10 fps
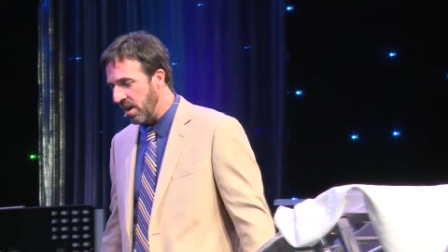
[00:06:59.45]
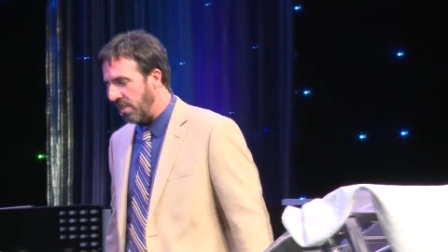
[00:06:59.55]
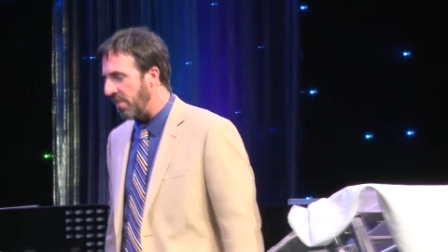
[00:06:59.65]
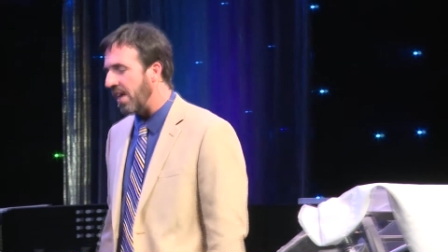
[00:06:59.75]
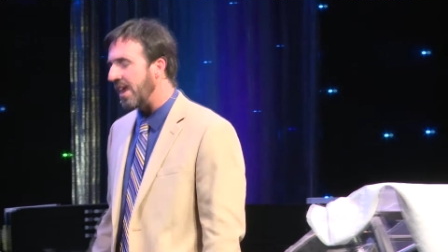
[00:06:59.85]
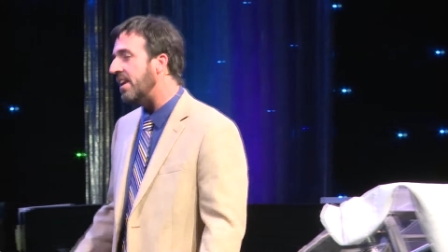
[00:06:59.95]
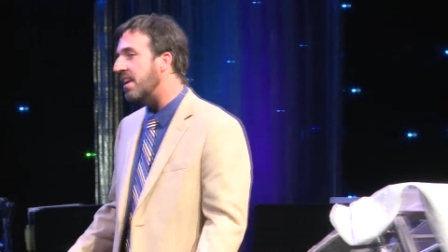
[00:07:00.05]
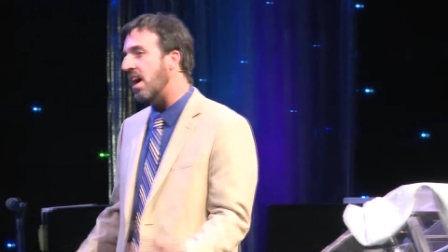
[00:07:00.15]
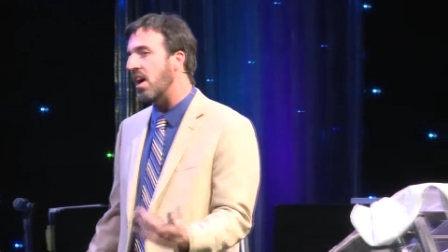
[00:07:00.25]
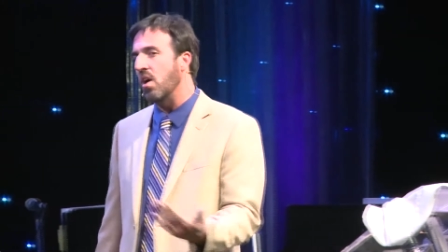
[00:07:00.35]
they
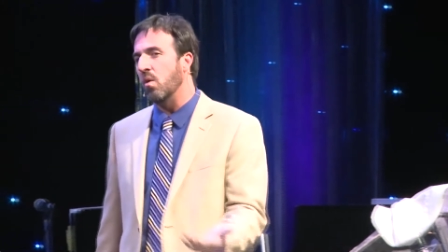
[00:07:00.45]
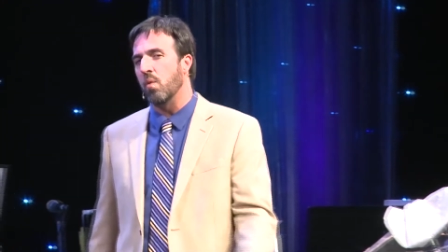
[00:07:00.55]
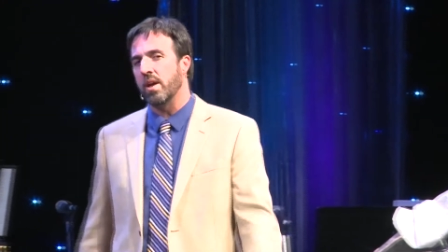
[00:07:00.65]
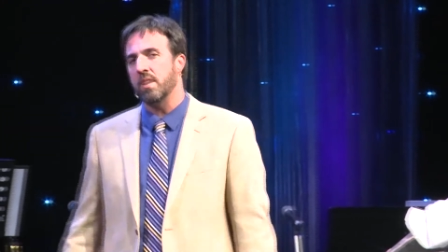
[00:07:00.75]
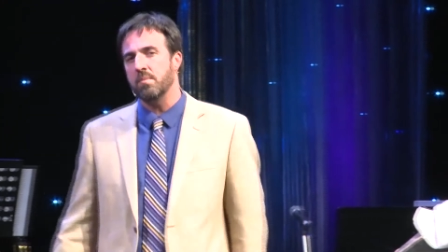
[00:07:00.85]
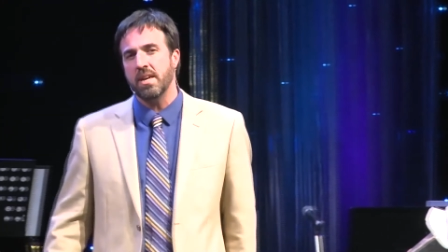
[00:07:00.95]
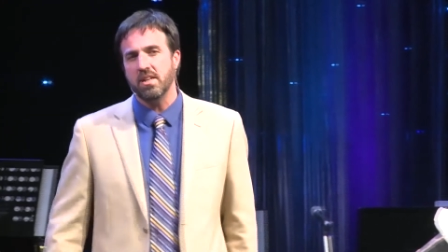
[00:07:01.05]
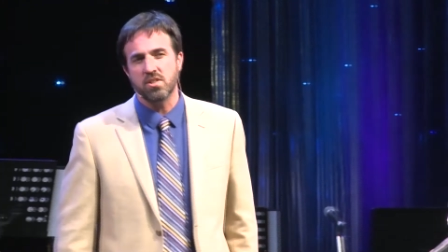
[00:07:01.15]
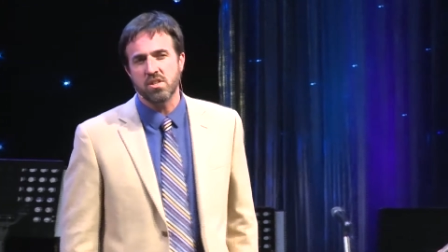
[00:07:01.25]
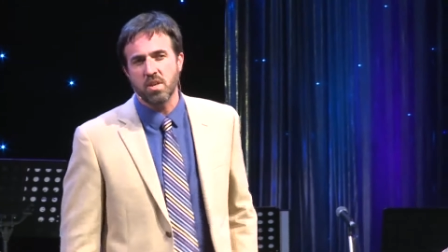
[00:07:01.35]
know what it
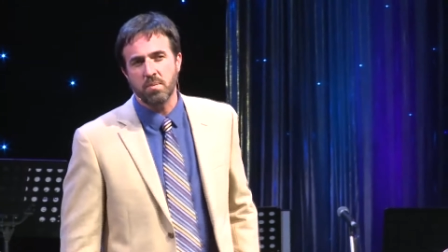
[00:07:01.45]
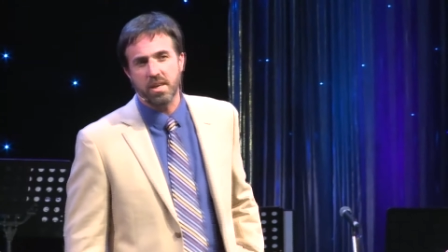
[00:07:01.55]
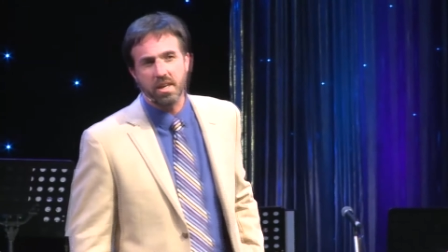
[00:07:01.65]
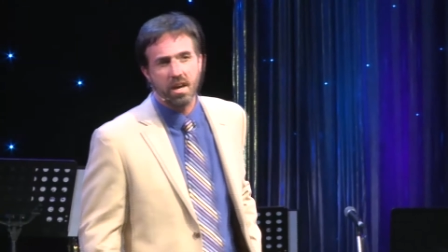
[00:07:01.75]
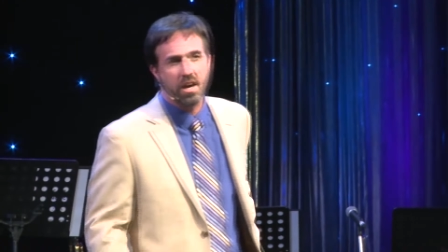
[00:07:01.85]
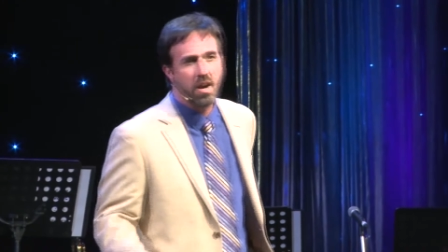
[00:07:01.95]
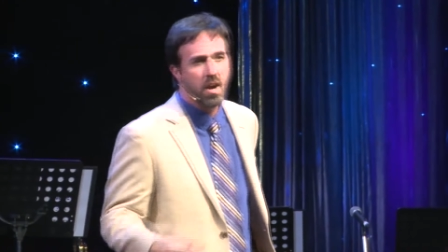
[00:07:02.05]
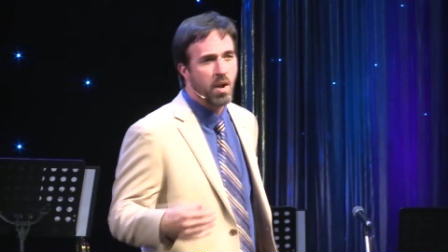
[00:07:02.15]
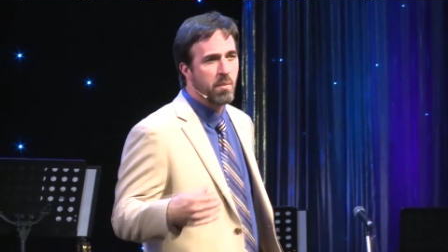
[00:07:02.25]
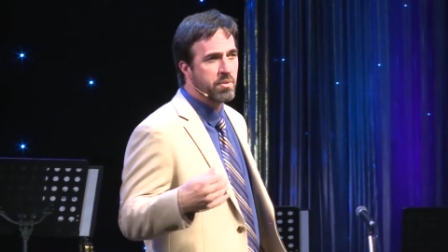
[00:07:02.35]
means to be a
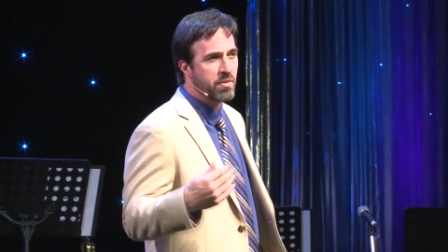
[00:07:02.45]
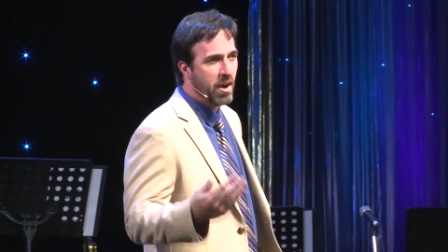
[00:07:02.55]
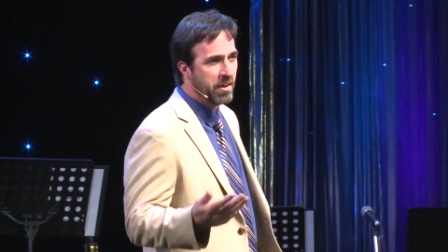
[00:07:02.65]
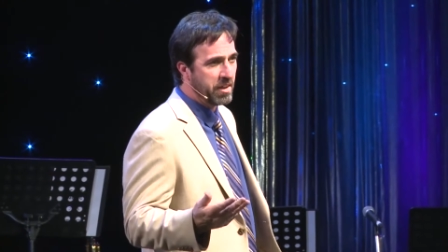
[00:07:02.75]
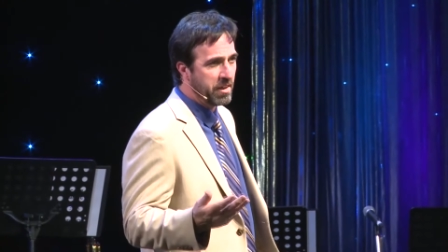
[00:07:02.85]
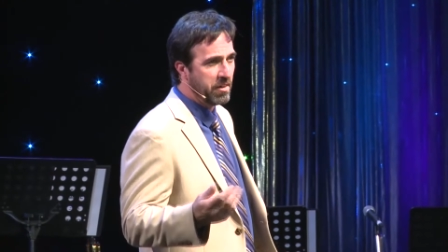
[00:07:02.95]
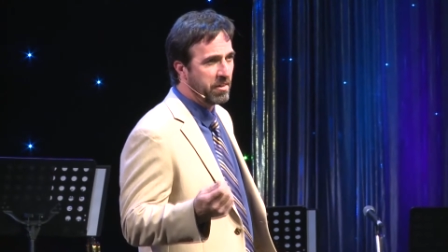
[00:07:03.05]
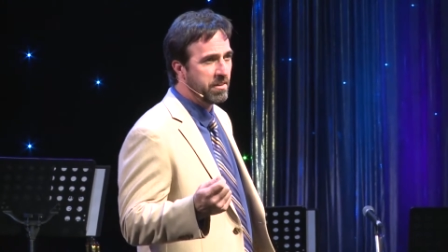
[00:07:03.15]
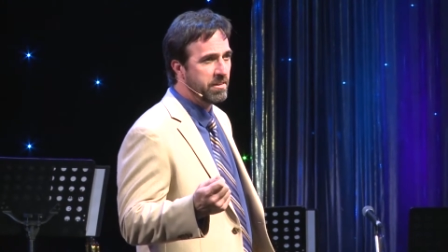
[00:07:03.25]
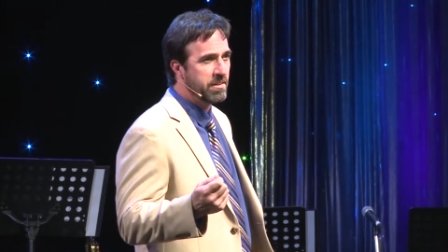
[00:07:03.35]
prodigal.